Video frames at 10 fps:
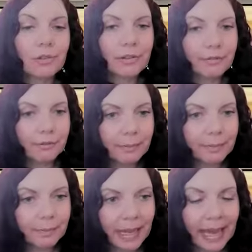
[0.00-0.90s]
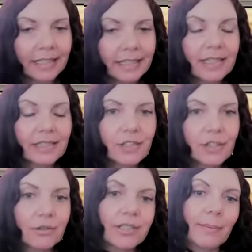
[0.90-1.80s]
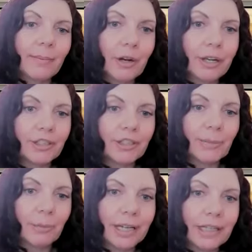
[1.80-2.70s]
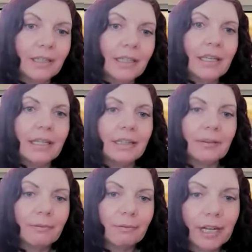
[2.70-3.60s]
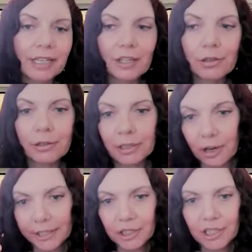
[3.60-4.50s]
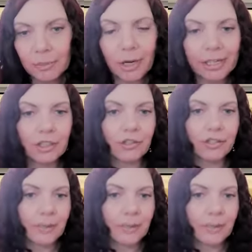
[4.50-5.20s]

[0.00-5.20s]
sort of access your subconscious brain, right? Your conscious brain